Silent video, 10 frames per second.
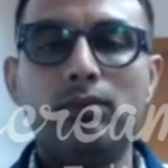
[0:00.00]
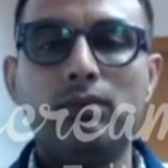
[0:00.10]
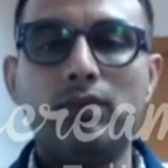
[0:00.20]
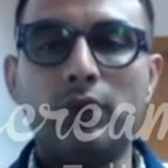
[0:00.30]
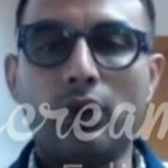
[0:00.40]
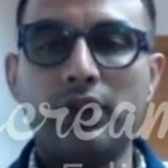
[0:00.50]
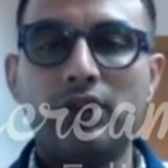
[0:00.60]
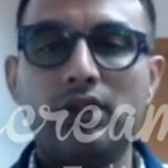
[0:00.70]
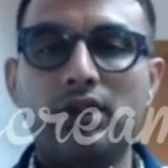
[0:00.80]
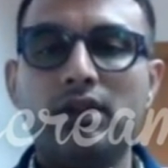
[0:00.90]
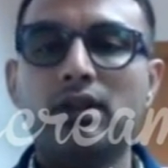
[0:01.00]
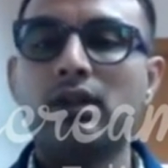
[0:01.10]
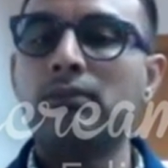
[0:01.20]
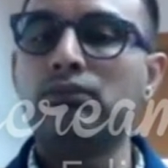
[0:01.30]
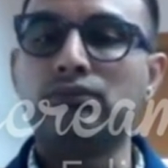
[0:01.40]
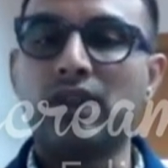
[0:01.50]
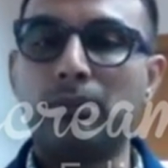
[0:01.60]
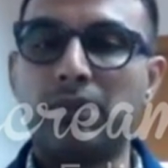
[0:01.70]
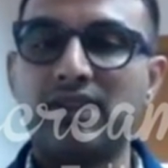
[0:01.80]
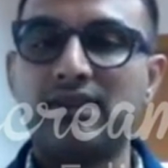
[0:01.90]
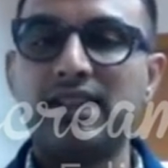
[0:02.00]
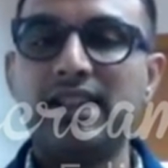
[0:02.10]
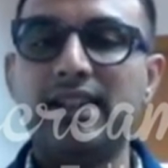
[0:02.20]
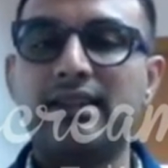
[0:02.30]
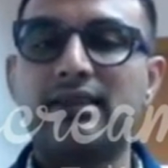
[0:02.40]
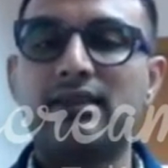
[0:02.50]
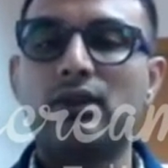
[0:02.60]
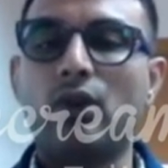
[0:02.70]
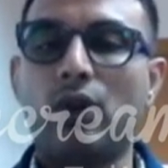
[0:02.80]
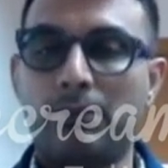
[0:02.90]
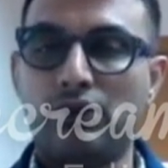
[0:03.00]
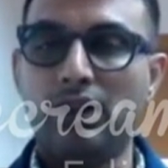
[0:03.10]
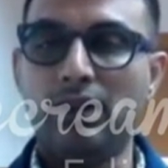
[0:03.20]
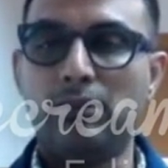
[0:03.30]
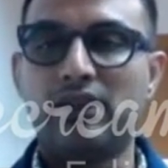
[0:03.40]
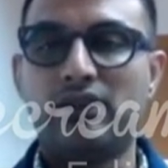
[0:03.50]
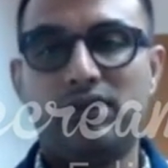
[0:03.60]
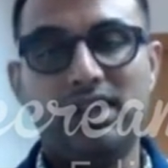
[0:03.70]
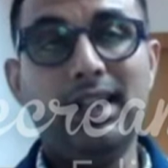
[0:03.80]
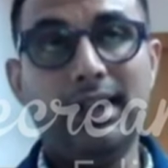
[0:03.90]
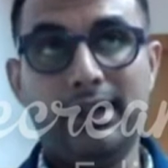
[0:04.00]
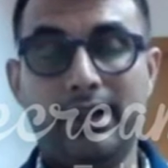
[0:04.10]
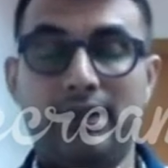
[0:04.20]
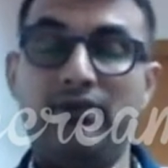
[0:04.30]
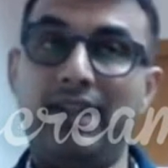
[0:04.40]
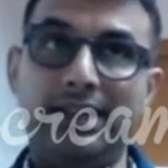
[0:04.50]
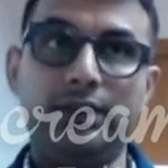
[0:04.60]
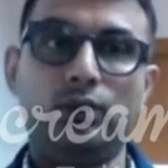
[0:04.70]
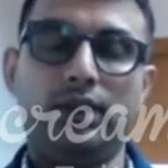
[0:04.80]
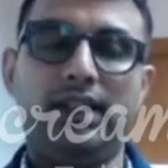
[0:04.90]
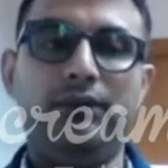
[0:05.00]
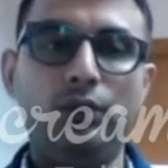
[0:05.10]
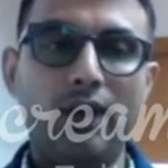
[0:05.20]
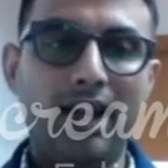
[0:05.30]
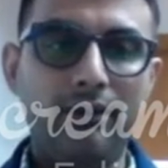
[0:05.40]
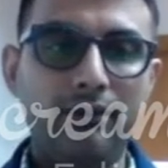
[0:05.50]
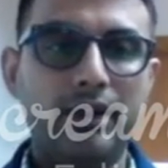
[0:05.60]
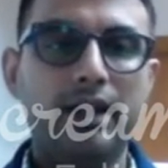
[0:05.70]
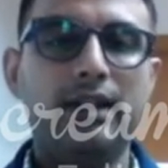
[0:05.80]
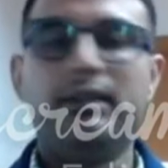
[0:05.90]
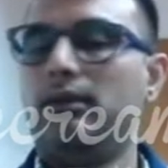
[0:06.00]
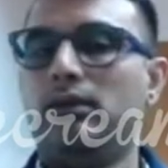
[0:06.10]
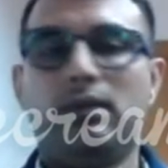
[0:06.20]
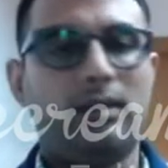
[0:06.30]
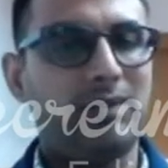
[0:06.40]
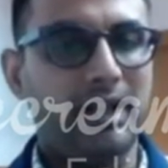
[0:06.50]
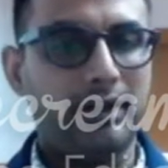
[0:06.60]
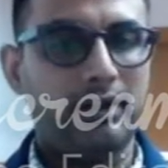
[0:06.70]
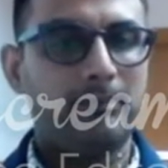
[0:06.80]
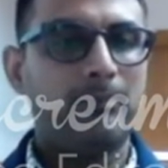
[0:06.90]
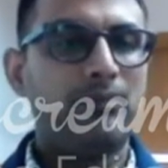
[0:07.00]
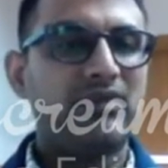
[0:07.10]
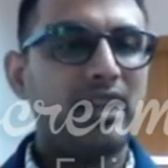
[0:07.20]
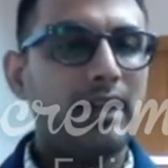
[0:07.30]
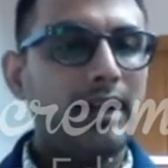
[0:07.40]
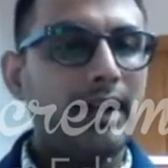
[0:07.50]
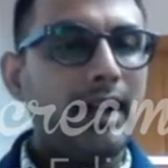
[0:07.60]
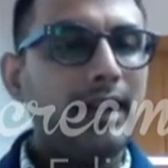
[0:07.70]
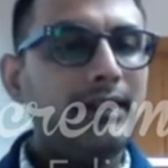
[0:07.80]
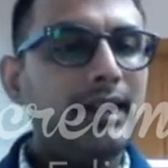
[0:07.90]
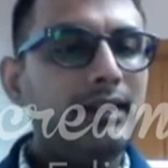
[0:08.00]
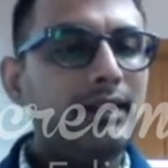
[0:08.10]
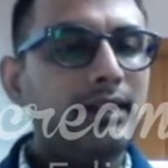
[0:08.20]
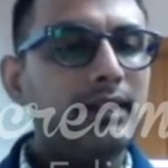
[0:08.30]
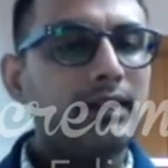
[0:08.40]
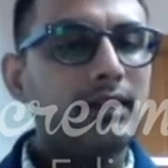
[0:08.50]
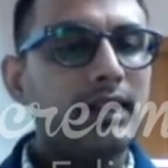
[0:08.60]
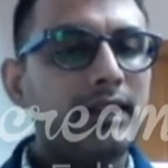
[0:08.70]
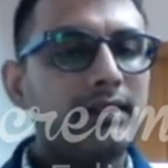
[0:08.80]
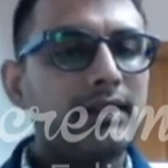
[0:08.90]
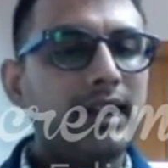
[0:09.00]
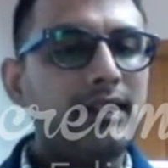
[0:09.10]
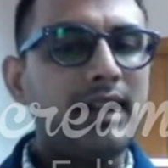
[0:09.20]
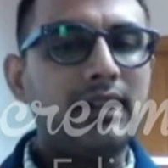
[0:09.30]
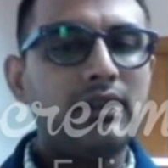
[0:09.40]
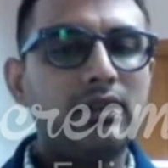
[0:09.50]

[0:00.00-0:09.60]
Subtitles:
not compulsory, it's optional, but still it has value if you have applied. And then it say that